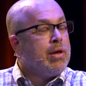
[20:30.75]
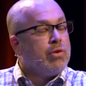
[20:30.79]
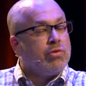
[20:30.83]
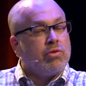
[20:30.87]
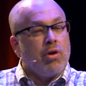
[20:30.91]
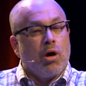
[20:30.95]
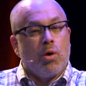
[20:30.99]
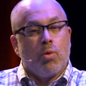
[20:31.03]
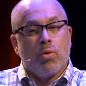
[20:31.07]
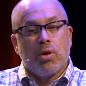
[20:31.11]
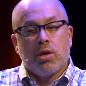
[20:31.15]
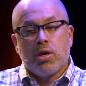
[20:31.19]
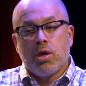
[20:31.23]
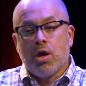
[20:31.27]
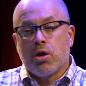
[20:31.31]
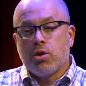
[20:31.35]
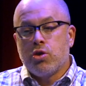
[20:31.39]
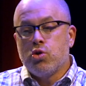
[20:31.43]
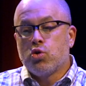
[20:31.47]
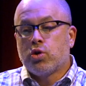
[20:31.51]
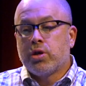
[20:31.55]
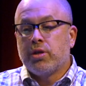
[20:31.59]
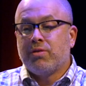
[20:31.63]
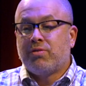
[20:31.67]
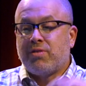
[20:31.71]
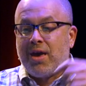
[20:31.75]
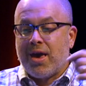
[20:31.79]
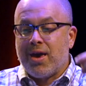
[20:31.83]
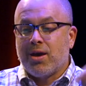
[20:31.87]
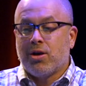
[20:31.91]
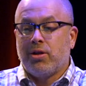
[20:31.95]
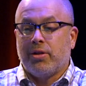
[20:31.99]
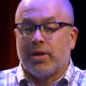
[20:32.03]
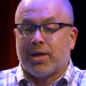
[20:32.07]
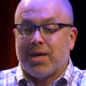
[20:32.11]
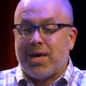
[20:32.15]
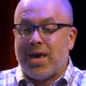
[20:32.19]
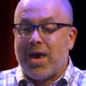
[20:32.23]
So, you know, you can
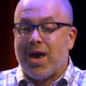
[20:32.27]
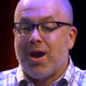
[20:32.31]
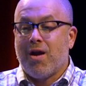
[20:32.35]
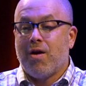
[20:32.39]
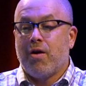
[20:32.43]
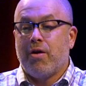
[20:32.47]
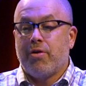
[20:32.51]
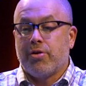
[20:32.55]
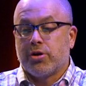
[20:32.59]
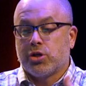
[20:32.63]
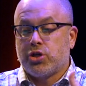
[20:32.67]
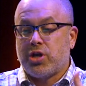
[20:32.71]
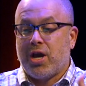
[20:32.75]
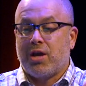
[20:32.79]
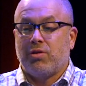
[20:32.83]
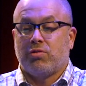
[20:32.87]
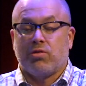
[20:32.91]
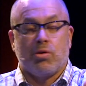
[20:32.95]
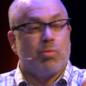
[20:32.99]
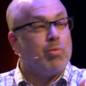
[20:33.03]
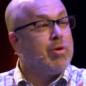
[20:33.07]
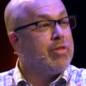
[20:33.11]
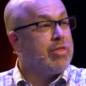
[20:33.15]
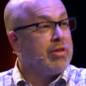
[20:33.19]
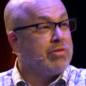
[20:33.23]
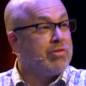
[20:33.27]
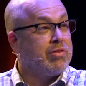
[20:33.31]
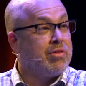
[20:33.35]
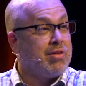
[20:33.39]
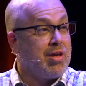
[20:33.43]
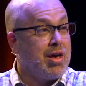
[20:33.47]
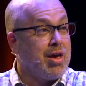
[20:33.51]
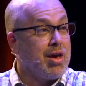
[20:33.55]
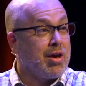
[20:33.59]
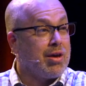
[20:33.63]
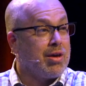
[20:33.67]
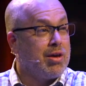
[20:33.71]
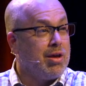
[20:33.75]
dangle a carrot or chase them with a
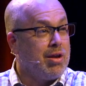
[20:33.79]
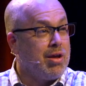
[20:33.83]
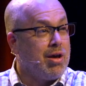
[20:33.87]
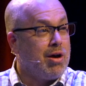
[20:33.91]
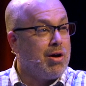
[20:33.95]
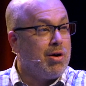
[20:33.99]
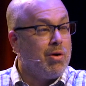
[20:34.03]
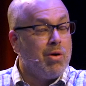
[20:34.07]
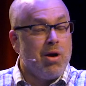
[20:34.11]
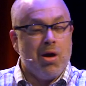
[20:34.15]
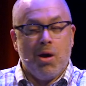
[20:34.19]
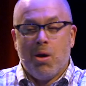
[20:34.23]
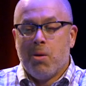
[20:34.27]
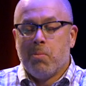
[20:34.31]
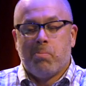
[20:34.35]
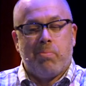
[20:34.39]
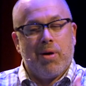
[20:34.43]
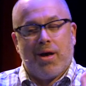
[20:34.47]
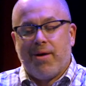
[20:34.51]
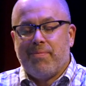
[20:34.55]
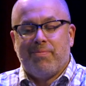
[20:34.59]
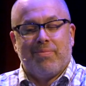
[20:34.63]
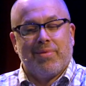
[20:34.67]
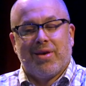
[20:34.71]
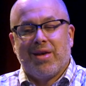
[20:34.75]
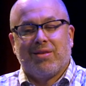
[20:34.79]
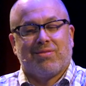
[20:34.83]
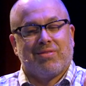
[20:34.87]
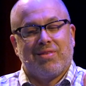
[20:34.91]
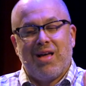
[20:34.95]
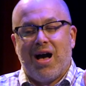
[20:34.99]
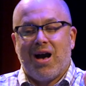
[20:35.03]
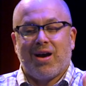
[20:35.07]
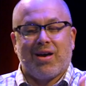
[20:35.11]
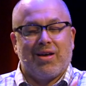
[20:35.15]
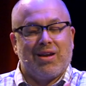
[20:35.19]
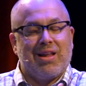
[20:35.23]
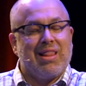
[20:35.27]
stick, you know, but it's
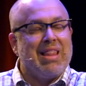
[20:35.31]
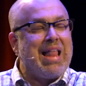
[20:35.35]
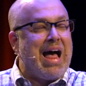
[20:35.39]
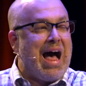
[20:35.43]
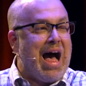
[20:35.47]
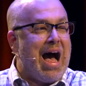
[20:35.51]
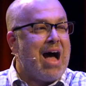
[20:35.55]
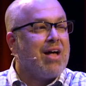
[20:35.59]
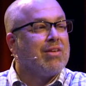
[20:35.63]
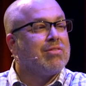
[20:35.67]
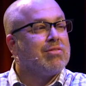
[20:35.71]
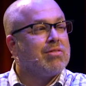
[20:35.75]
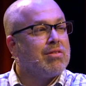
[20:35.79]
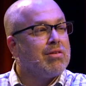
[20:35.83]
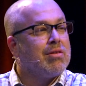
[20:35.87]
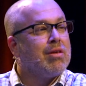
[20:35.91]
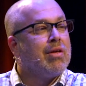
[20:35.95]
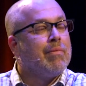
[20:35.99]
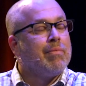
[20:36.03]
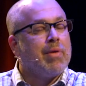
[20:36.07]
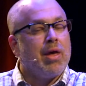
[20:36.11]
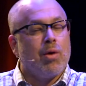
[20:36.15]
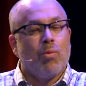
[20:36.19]
not going to last.